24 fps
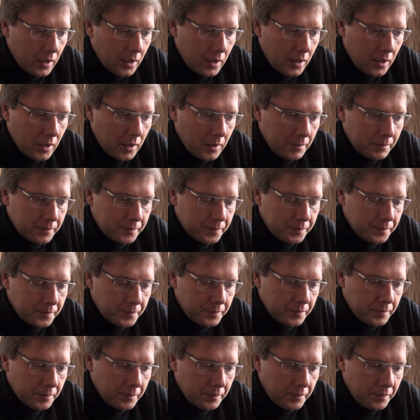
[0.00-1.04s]
Um,
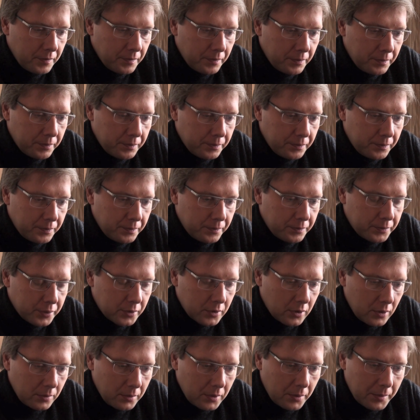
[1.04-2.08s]

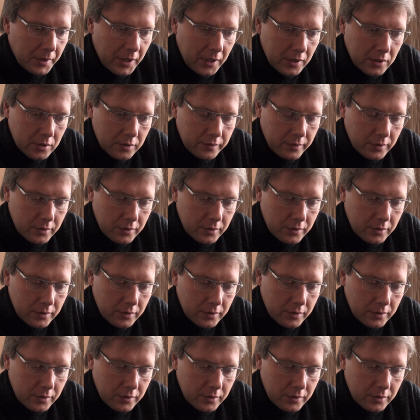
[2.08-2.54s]
problem is,